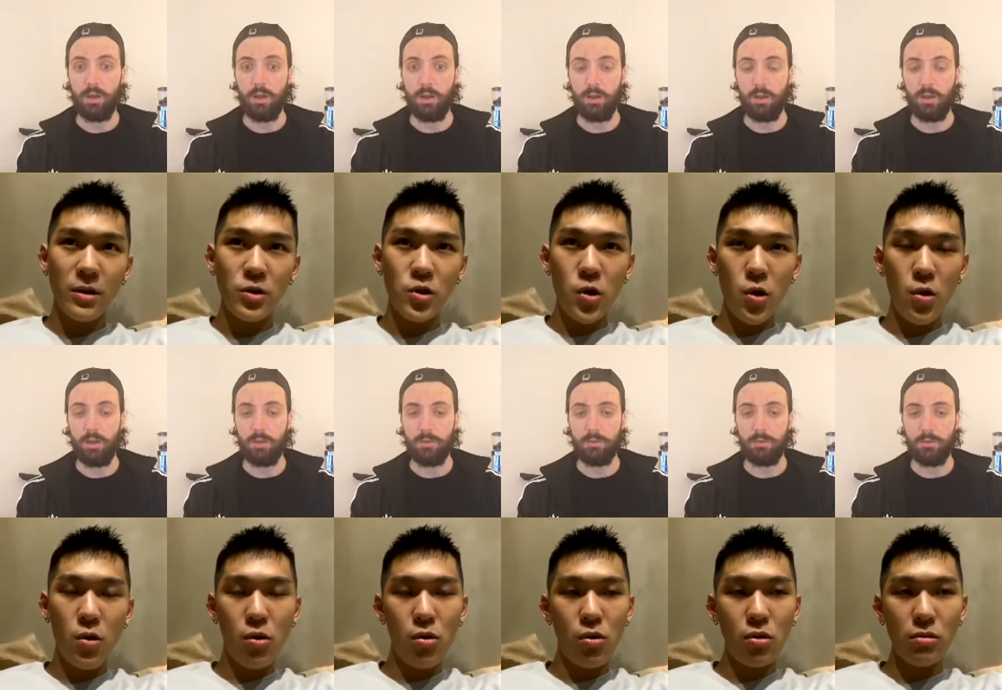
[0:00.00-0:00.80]

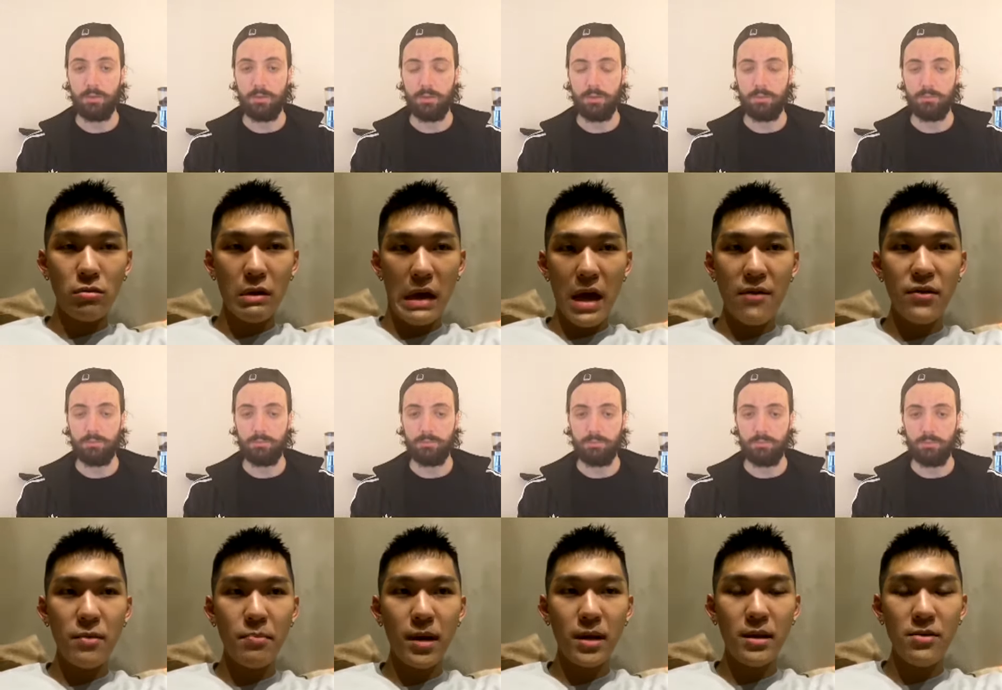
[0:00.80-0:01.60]
Speaker 1: so
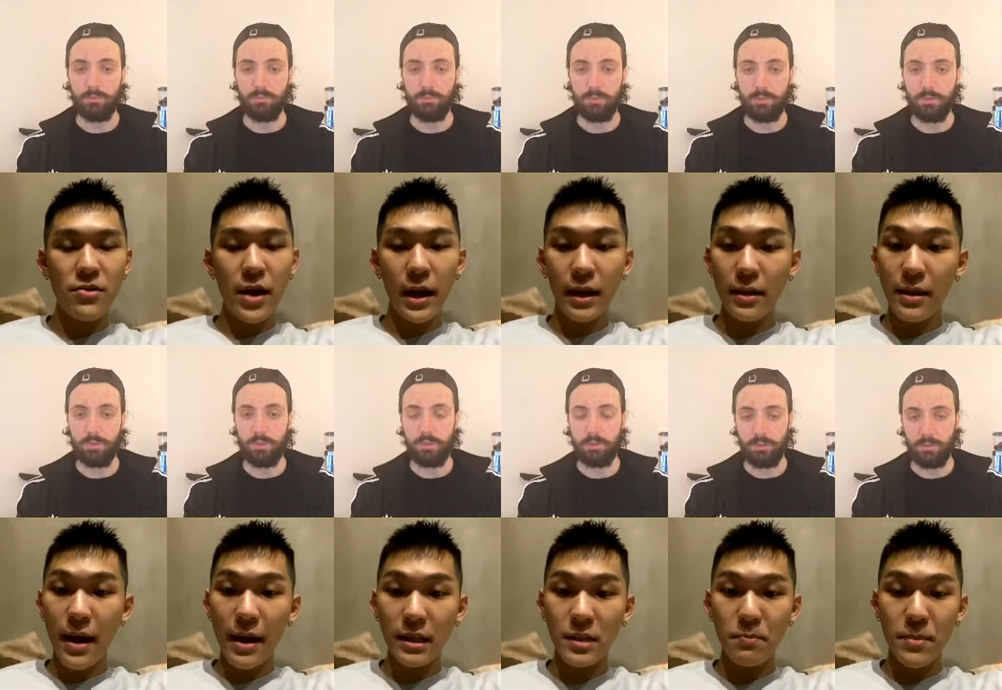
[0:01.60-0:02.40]
everybody
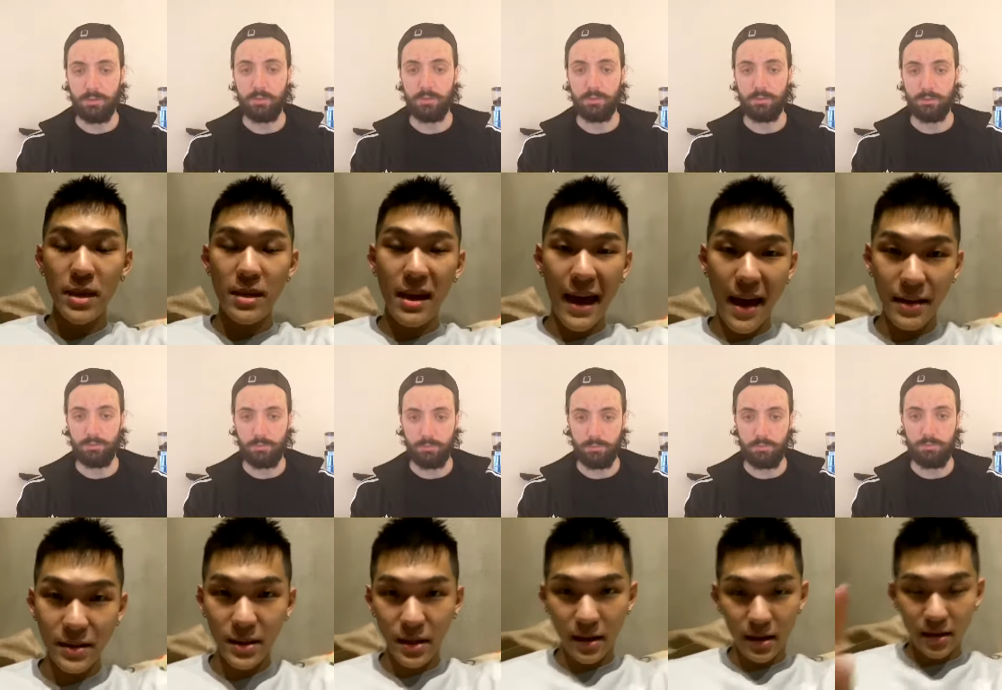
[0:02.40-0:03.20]
recognized me as
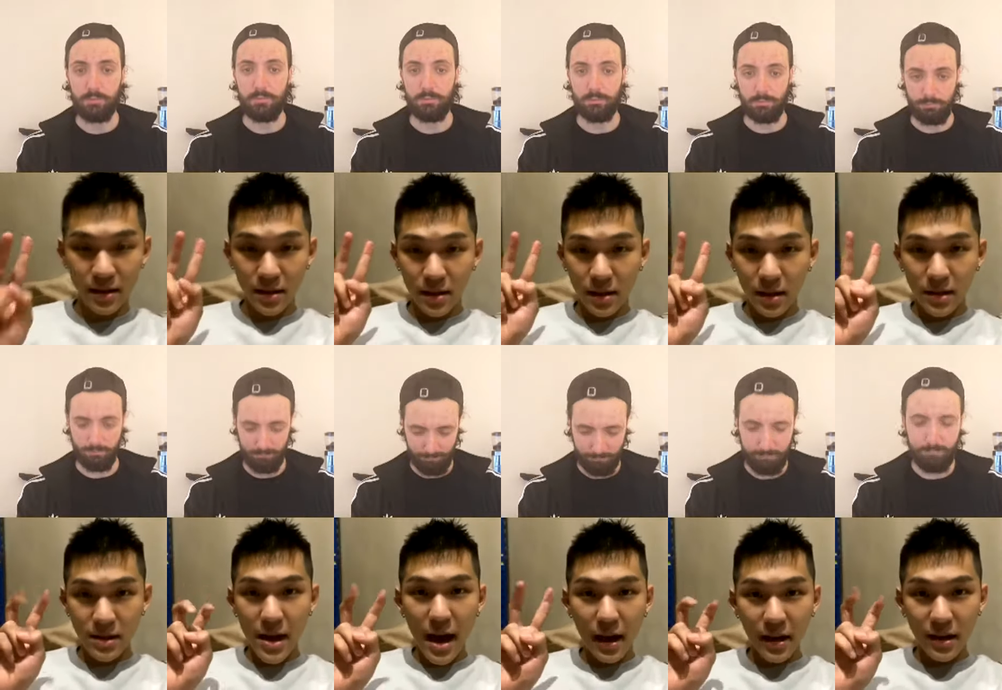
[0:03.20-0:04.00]
a
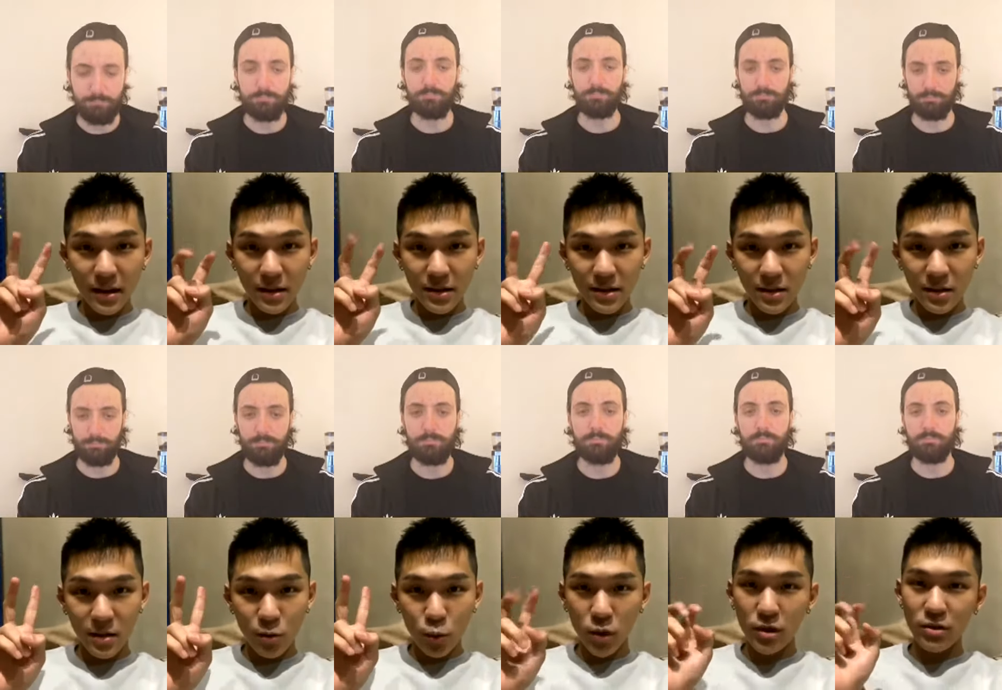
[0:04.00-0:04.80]
youngest
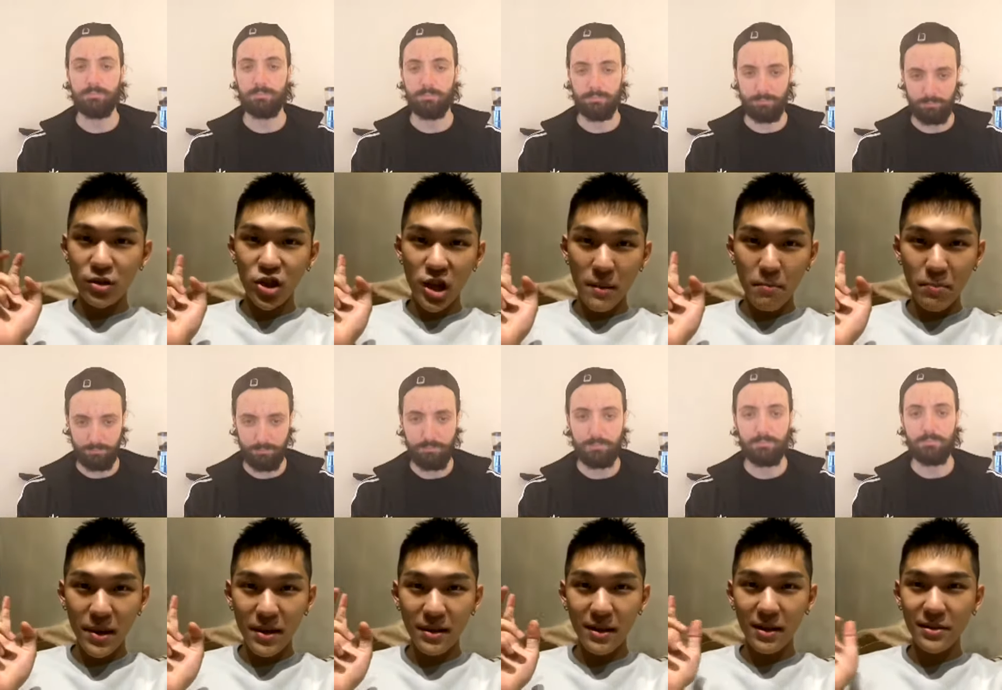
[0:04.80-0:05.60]
world
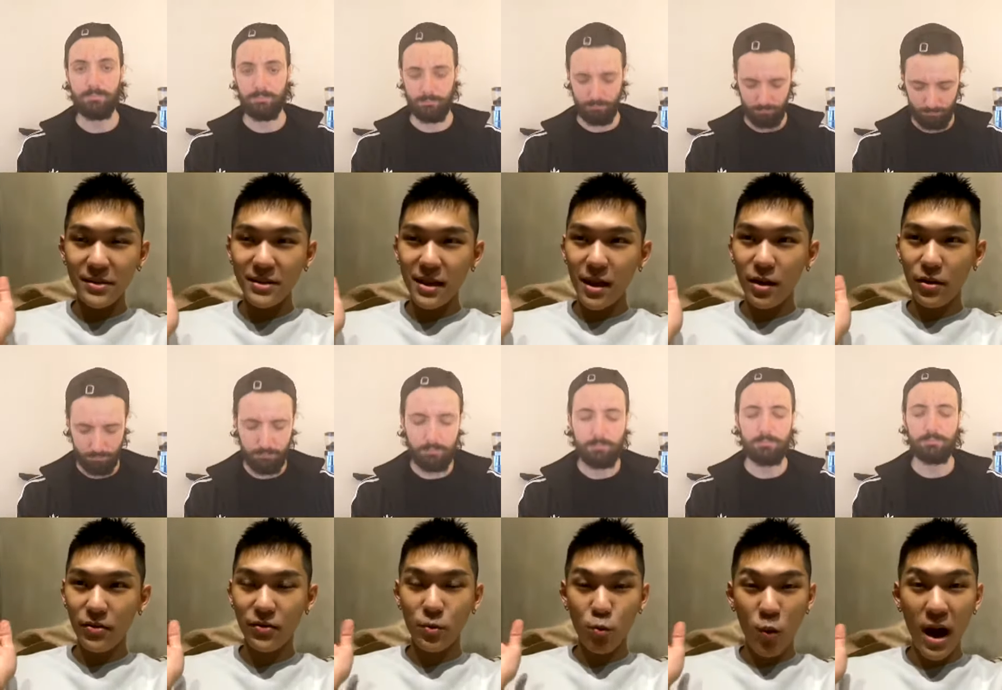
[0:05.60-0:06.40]
champion instead of
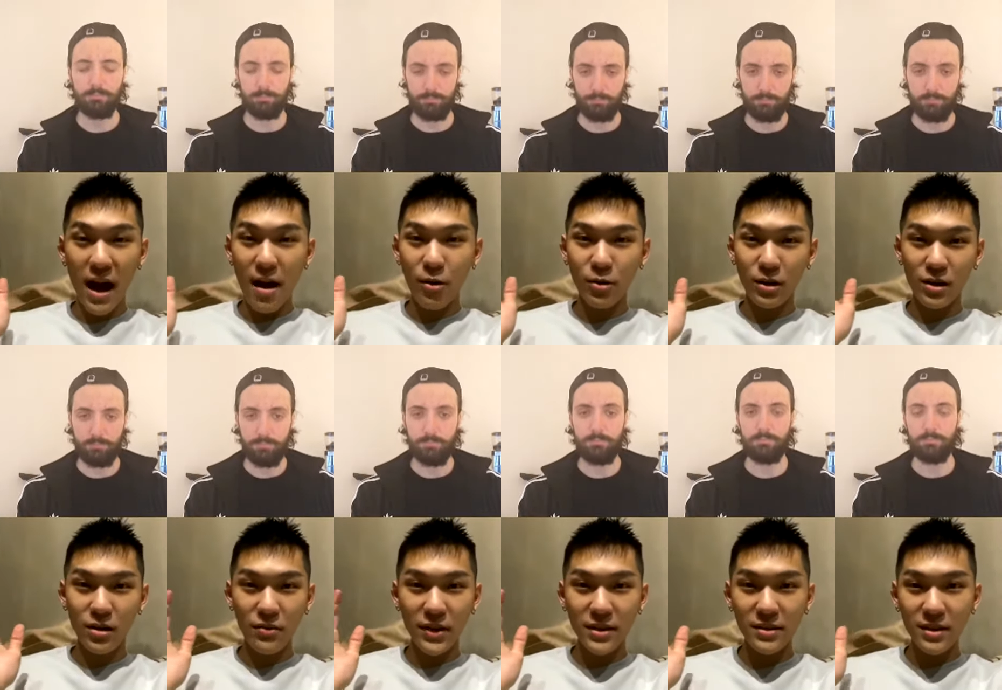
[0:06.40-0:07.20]
wow,
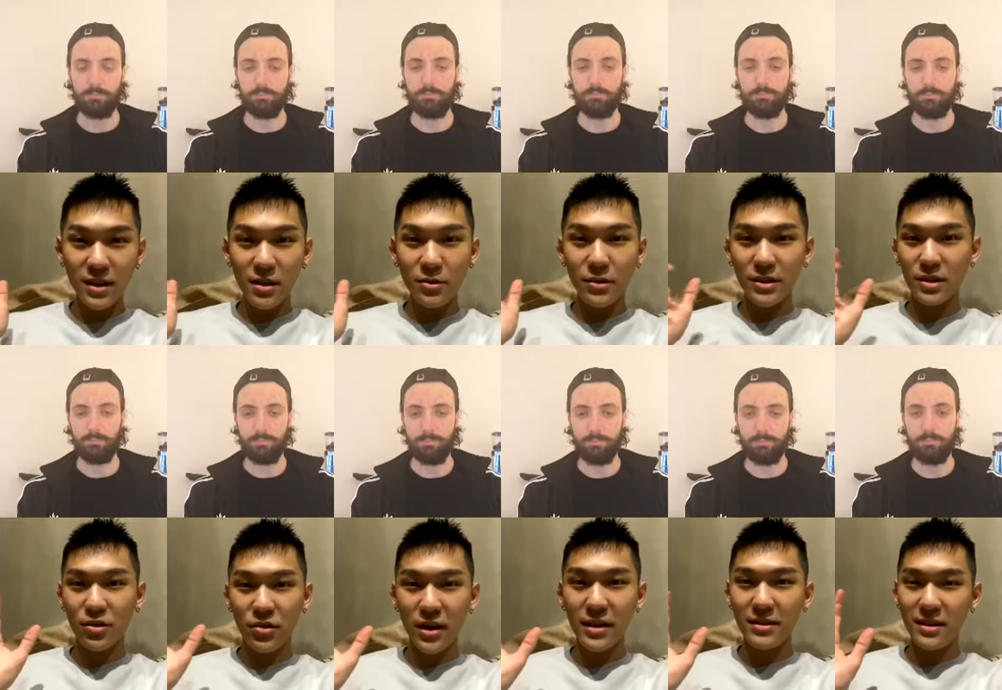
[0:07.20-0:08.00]
Irving Skill is
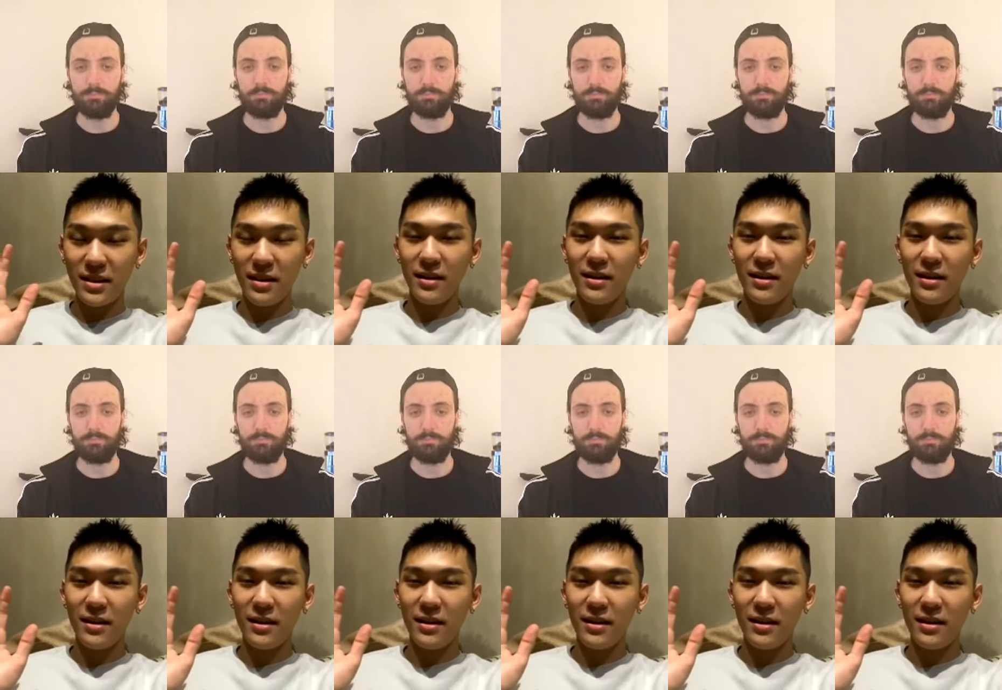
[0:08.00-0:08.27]
crazy